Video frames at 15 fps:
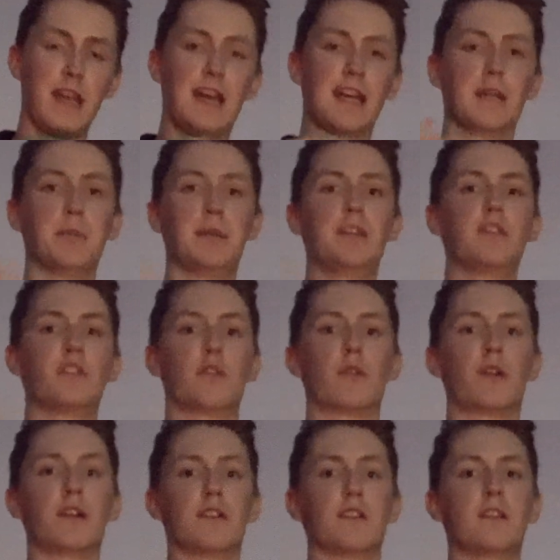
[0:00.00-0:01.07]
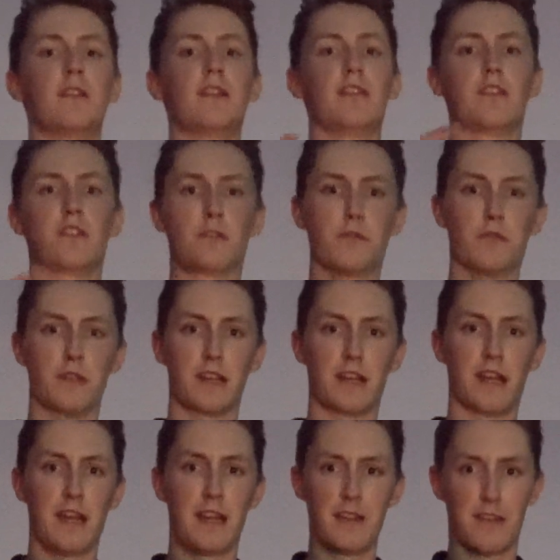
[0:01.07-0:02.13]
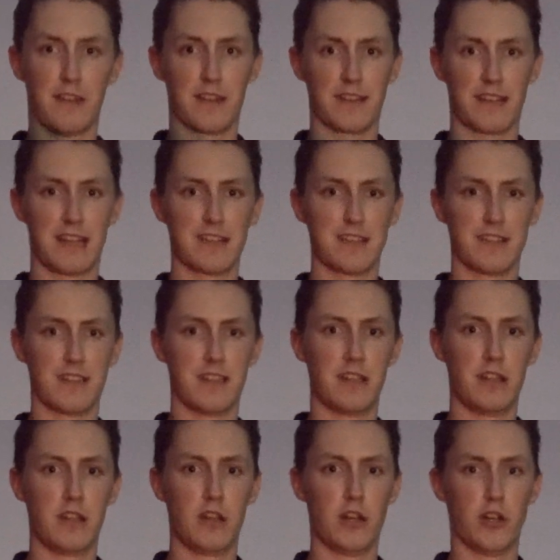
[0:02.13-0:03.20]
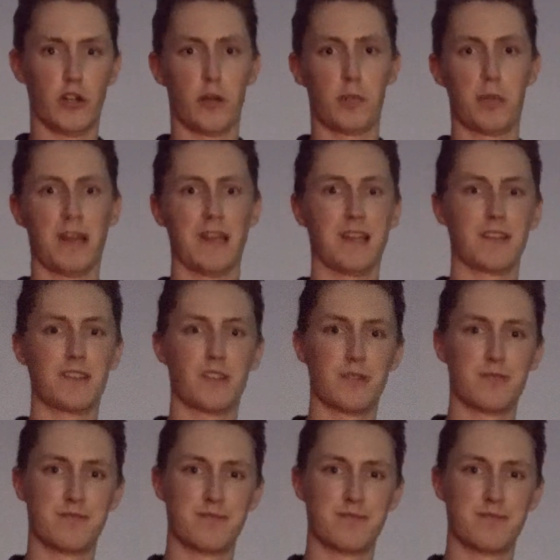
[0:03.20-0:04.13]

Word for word: and a meteorite is something that has landed on our planet.